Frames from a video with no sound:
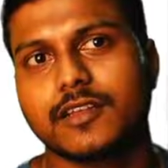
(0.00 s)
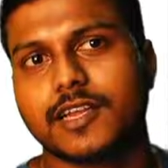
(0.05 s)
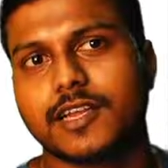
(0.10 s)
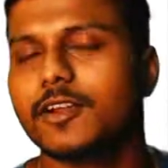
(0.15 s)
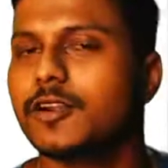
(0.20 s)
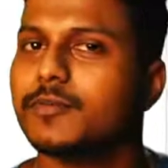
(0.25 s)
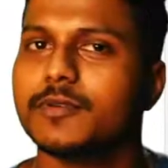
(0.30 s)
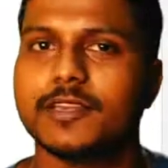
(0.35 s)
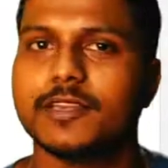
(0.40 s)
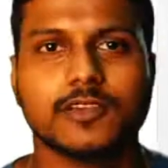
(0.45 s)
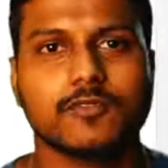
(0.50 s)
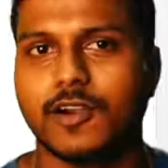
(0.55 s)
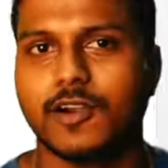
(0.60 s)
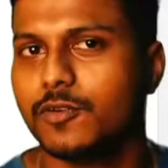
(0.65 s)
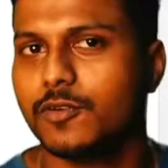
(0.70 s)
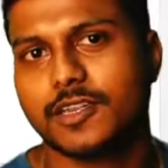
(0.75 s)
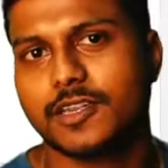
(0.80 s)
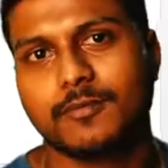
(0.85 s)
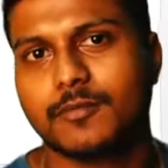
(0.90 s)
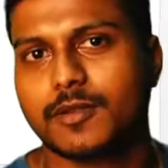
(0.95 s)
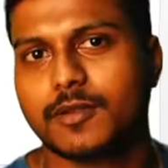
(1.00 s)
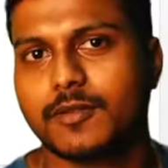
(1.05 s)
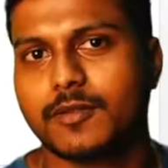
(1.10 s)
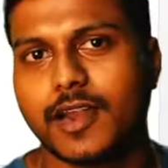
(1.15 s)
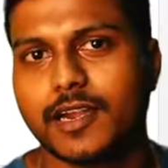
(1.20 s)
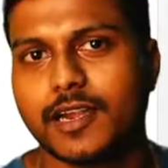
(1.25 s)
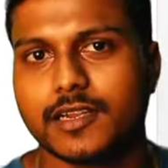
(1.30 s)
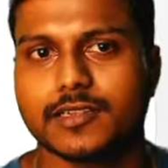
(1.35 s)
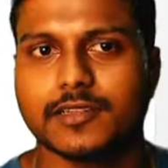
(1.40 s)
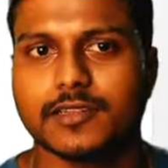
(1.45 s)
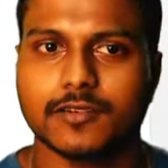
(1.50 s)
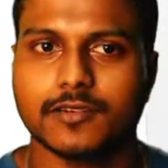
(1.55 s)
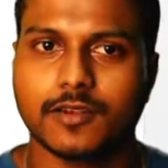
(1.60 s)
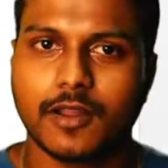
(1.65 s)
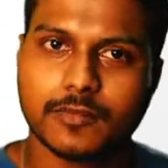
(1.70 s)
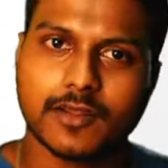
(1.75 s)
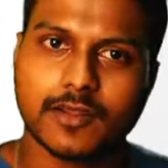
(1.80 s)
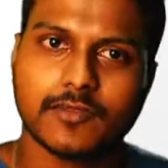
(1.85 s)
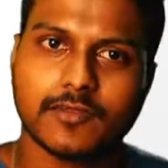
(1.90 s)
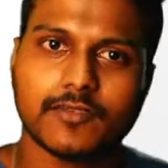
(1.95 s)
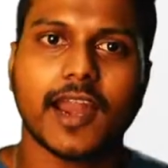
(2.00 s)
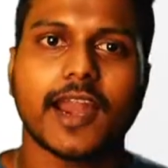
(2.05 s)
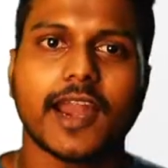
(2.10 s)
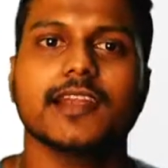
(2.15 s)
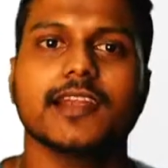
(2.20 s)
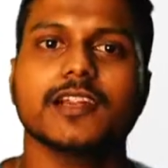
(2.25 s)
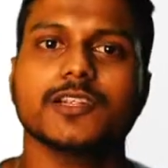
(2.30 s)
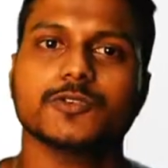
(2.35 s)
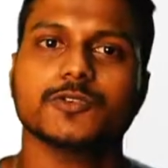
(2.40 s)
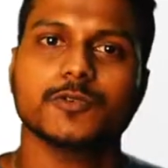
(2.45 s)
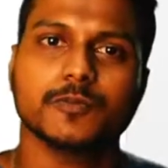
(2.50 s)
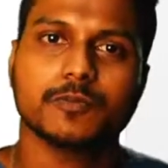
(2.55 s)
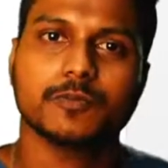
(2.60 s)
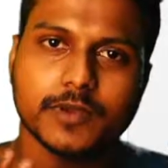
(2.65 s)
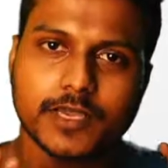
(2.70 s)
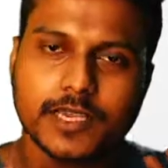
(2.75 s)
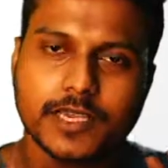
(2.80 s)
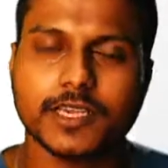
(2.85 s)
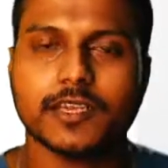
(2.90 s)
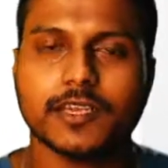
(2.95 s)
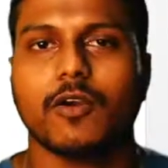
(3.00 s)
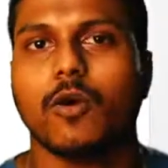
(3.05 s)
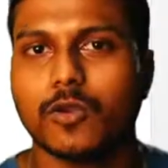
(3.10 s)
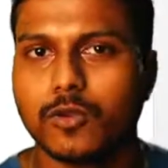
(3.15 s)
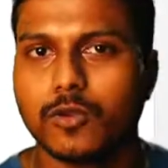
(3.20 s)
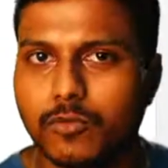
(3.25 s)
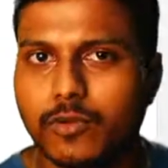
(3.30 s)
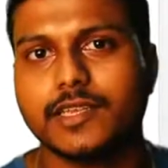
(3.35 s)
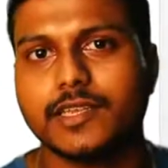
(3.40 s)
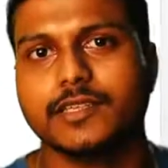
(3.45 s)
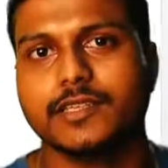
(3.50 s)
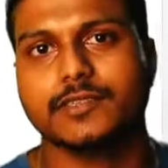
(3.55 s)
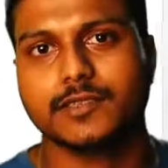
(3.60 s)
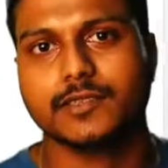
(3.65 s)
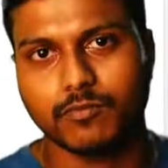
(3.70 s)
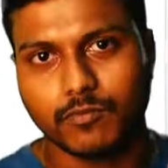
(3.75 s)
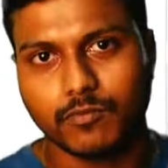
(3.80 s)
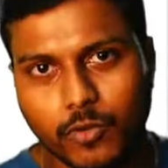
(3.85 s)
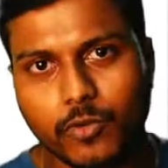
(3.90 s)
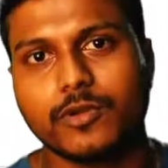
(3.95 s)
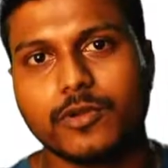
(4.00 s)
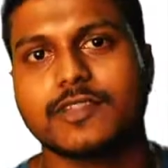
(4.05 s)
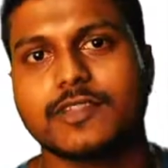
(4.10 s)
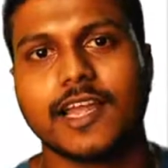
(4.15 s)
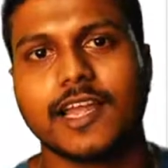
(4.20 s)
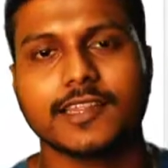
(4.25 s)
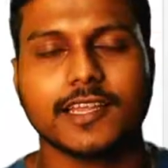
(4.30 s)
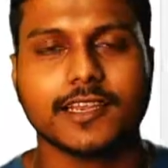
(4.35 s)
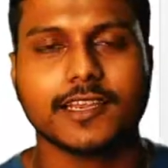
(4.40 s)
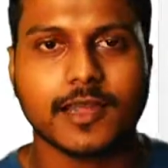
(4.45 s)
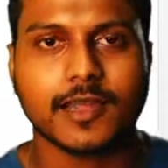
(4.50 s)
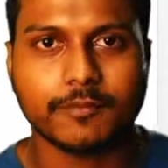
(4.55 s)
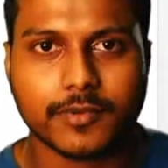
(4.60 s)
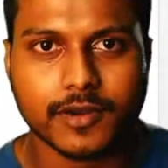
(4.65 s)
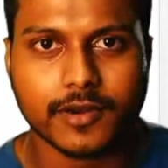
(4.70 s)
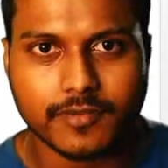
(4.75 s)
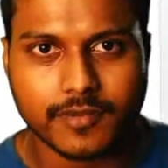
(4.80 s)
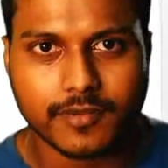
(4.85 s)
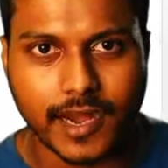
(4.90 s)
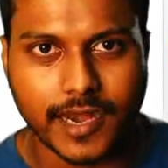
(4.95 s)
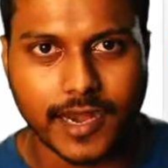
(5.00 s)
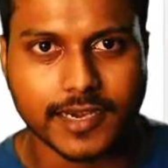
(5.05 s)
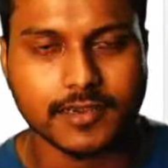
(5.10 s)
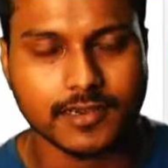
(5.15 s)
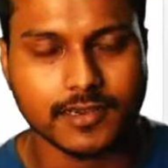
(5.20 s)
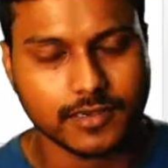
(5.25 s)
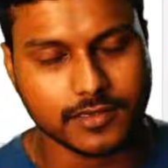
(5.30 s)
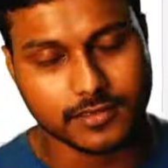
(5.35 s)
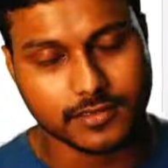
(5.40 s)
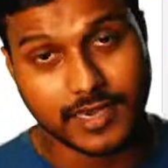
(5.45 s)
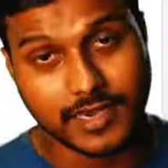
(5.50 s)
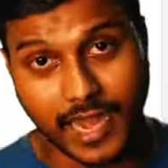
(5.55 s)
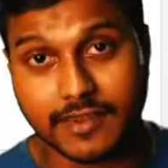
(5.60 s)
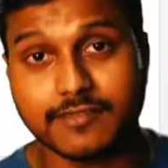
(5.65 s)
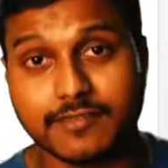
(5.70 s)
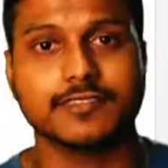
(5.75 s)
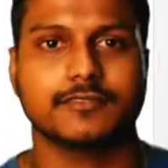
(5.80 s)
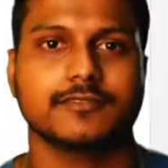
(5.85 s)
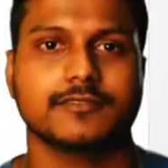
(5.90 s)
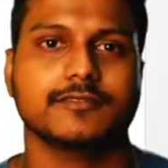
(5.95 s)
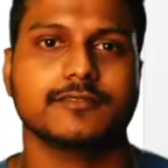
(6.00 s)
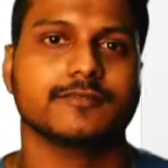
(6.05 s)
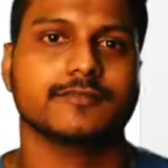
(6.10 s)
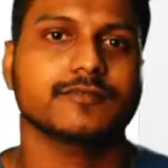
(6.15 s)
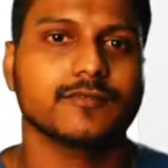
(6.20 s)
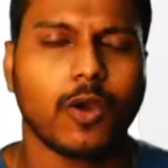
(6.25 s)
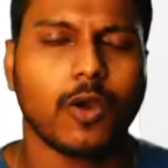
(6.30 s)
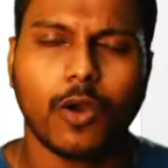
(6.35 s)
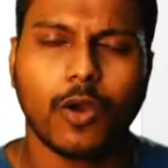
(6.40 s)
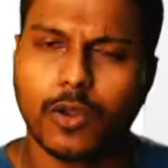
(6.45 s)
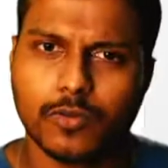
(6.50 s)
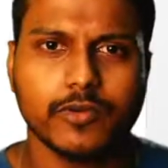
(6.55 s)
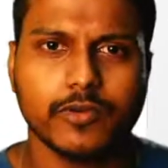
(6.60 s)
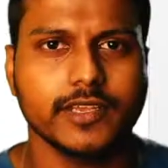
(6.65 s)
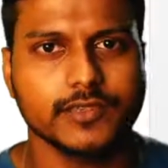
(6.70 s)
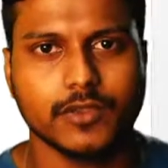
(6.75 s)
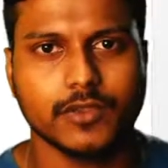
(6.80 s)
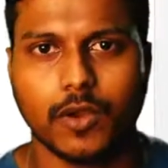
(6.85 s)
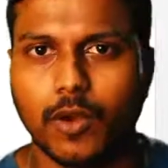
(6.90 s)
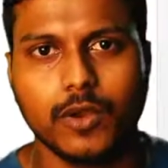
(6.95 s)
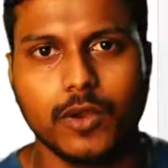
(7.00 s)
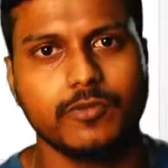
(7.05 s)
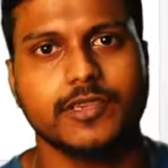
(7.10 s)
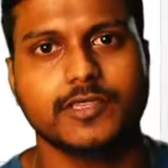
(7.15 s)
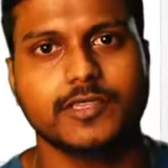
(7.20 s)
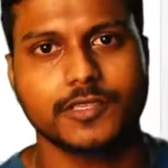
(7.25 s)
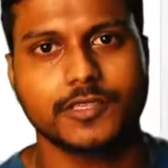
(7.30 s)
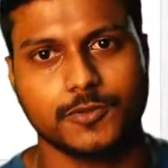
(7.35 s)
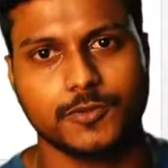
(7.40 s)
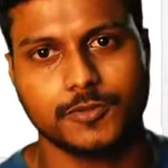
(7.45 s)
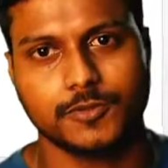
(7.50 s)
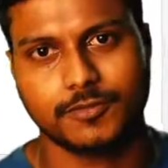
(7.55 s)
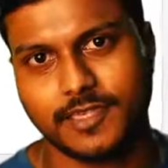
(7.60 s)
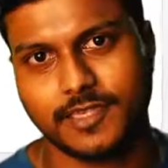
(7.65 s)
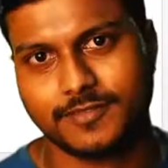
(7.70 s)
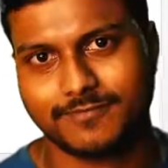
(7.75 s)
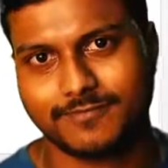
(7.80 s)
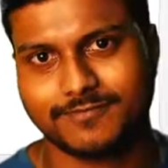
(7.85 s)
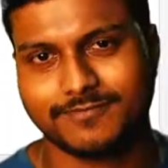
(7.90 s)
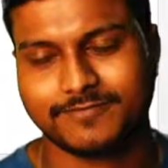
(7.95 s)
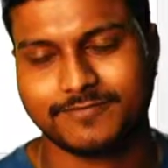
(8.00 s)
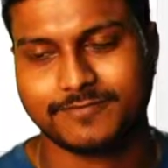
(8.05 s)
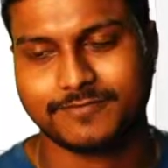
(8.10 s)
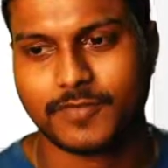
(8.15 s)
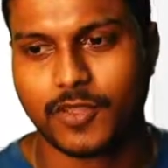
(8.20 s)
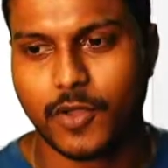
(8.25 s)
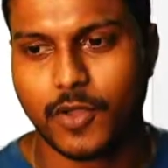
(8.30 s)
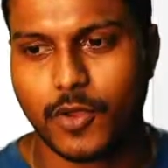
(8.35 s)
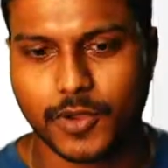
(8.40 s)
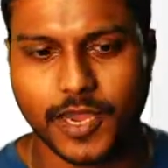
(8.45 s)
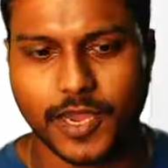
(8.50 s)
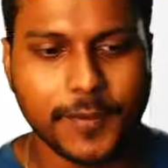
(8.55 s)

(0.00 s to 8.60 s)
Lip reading: be equal to the number of riders. Number of riders would be always more than the number of drivers. Always, always it would be. Okay.